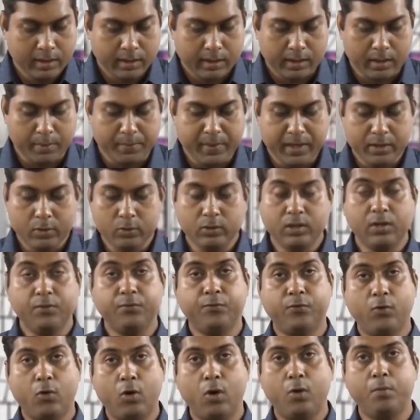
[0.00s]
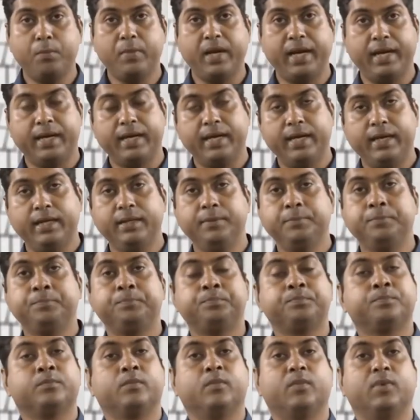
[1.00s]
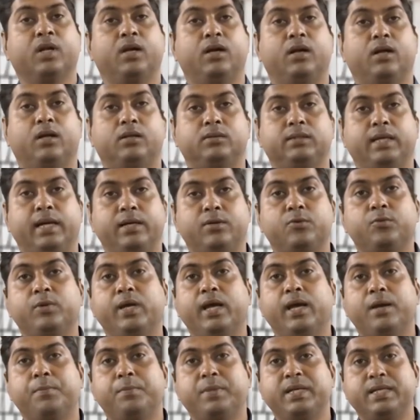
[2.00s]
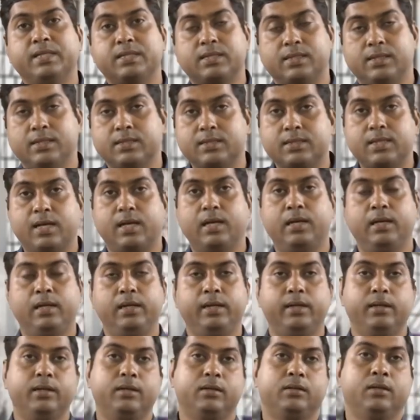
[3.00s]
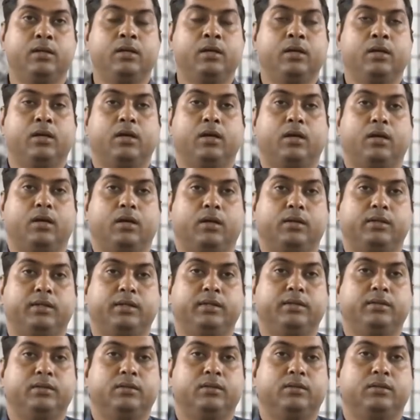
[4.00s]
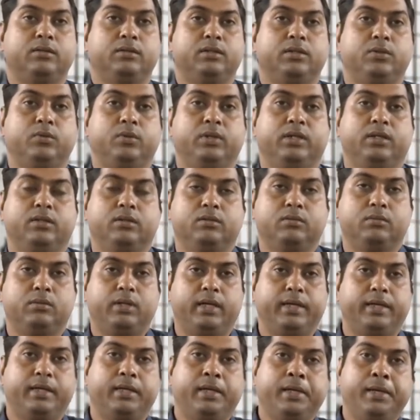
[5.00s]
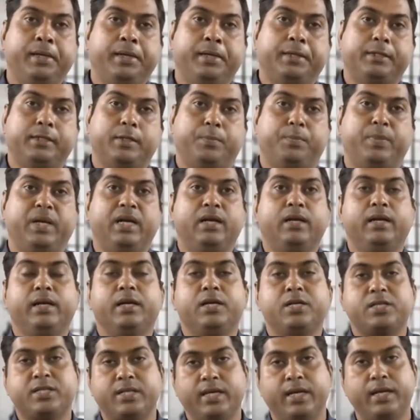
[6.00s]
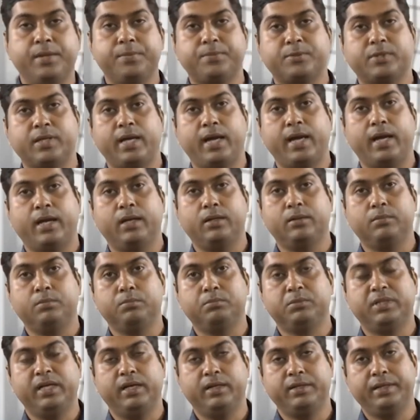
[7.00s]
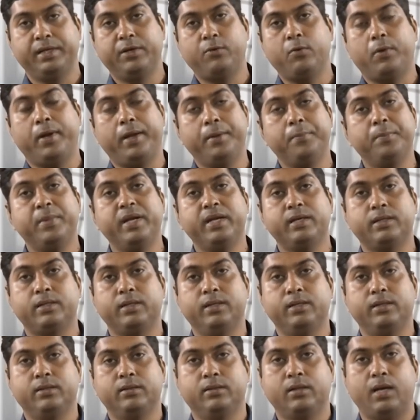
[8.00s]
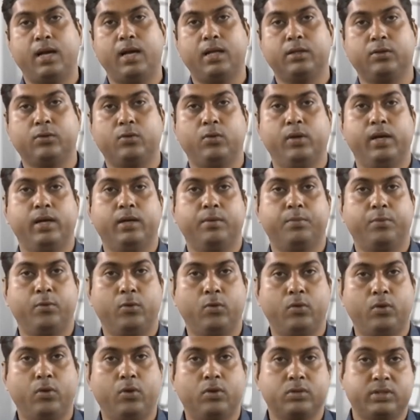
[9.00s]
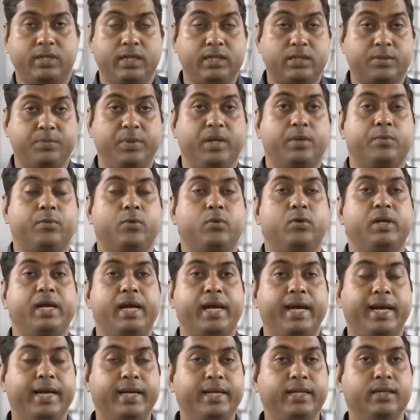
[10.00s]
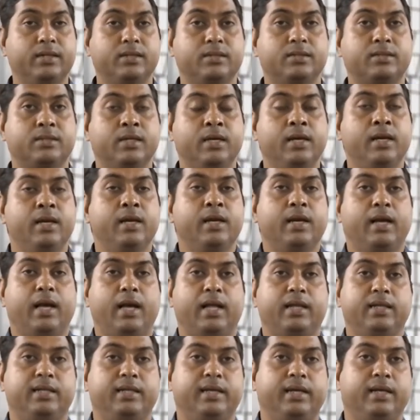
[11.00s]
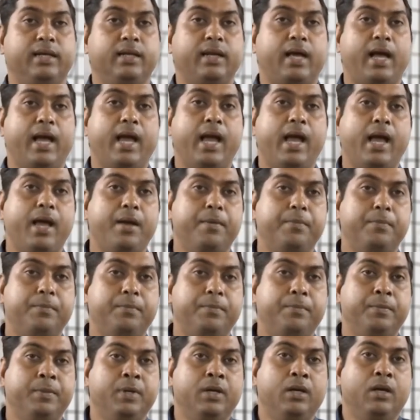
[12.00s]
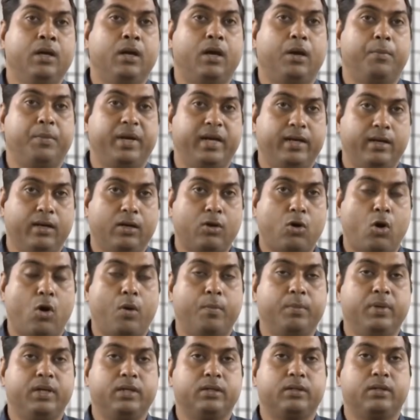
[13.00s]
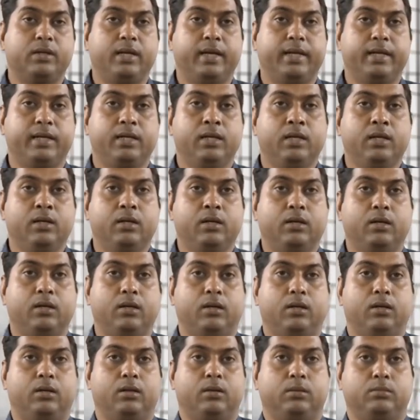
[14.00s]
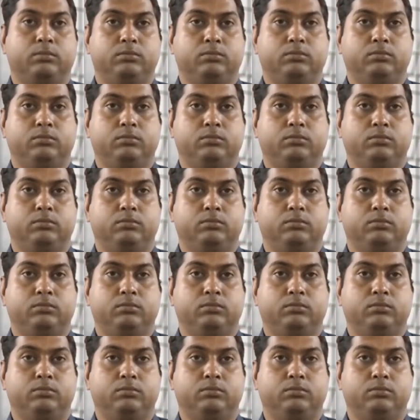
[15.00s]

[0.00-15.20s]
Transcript: Coming to the form again uh, that we have discussed earlier uh, during like the building shapes and their requirement in earthquake prone or seismic prone areas. And there I have made a comment like uh,